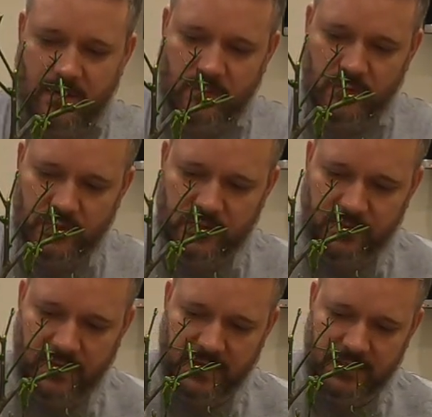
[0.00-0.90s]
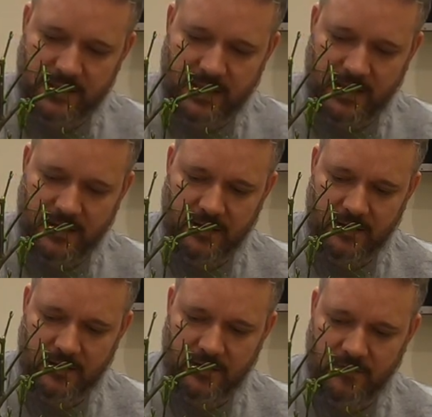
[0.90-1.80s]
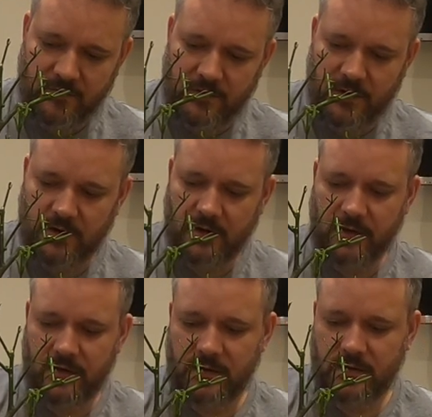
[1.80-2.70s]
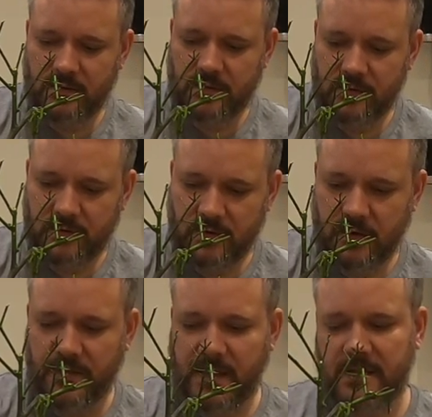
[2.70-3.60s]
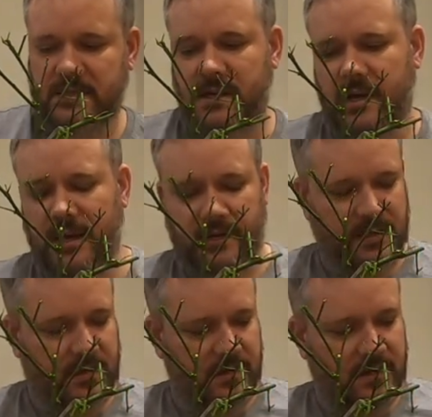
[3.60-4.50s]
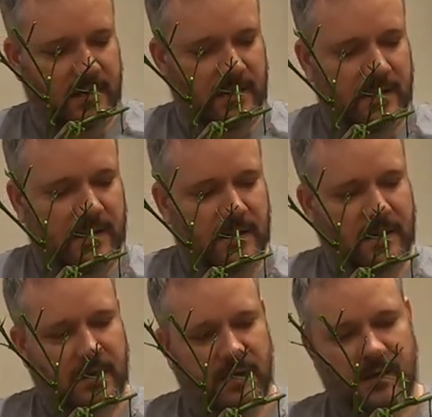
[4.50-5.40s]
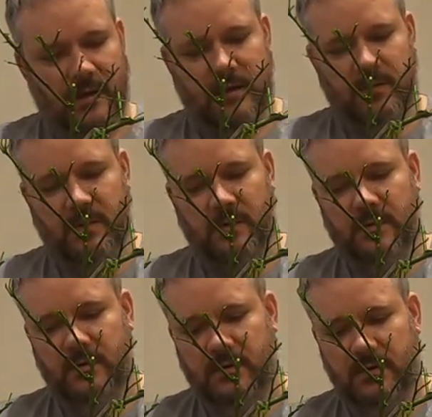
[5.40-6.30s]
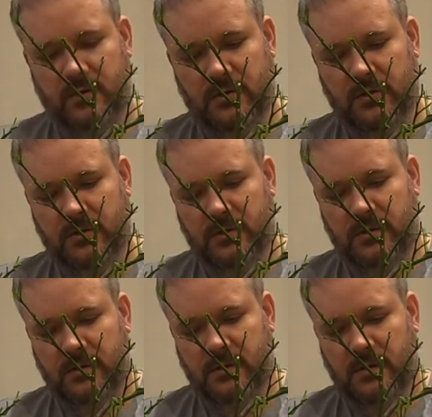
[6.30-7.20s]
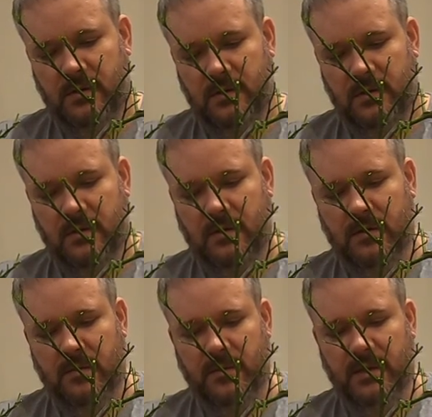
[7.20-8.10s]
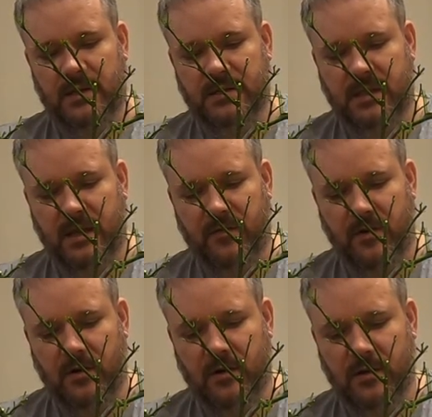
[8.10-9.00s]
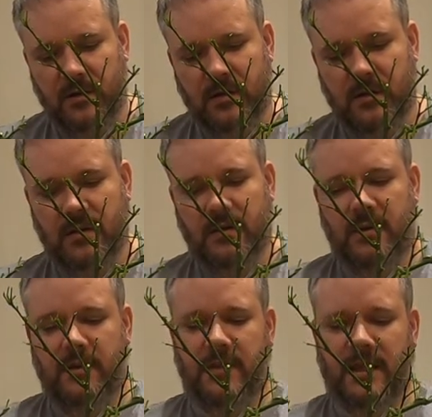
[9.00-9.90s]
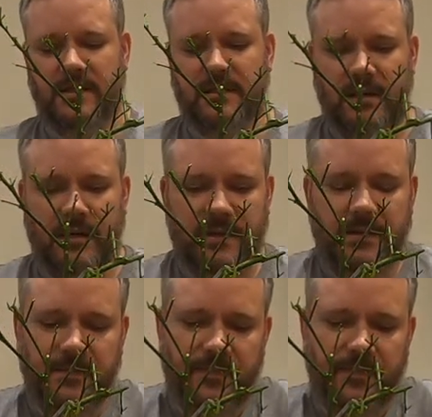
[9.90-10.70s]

We'll just place that rock on that side and we'll just place that rock on that side.